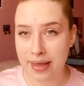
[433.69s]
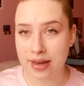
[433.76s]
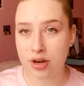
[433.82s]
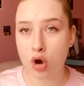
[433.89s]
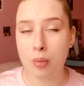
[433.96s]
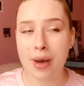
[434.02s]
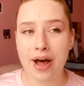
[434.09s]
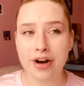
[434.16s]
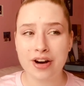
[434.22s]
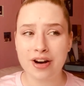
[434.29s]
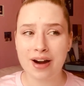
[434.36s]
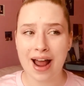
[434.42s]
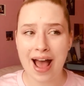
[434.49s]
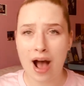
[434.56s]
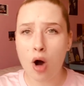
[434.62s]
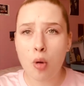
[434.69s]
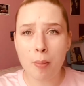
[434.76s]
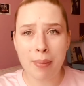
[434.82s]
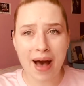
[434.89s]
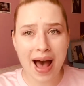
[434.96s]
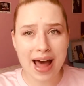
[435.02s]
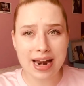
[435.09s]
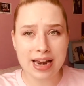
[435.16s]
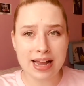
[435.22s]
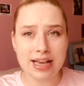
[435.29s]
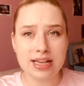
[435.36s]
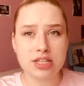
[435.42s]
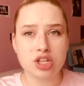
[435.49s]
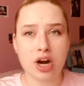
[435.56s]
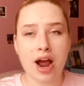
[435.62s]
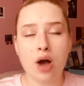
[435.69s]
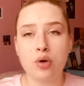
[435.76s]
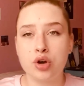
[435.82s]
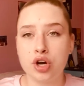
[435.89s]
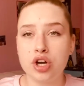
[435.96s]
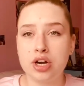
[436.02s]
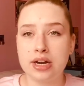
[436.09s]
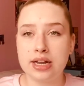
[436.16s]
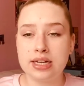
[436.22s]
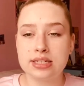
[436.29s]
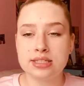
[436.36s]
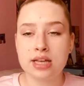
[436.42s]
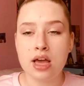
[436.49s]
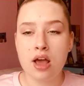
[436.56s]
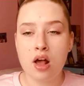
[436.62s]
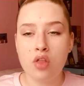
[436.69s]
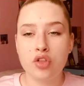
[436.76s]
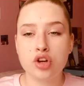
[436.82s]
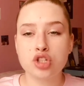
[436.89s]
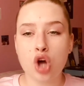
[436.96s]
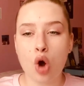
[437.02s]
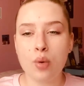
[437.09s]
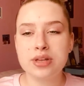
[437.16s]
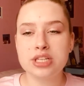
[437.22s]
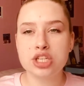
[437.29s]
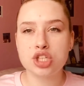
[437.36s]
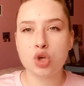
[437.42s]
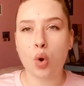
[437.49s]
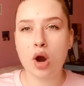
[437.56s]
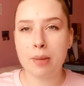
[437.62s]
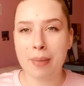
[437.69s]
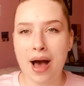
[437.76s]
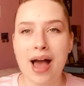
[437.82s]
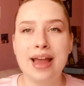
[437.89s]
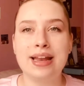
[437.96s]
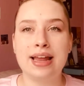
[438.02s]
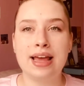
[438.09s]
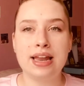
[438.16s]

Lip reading: No matter how bad it is or how good it is, there's always a story behind it.